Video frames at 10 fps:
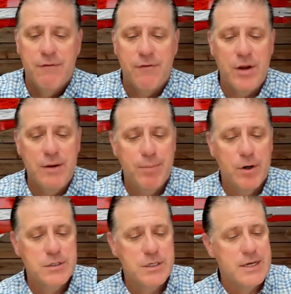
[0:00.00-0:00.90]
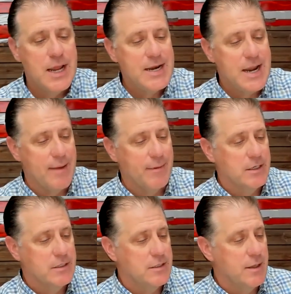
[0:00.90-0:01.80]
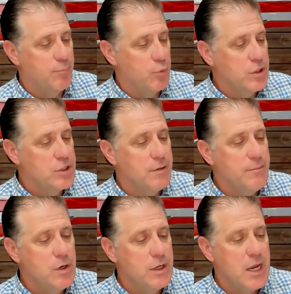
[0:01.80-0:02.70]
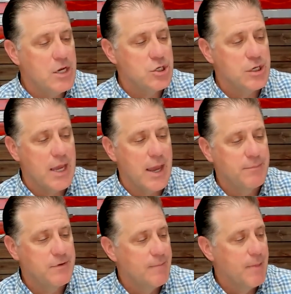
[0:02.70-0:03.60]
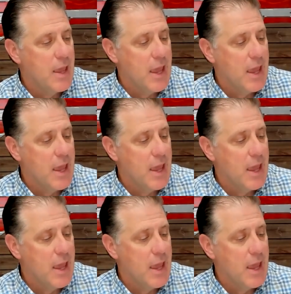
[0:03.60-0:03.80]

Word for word: for in-person dynamics that bridge communication gaps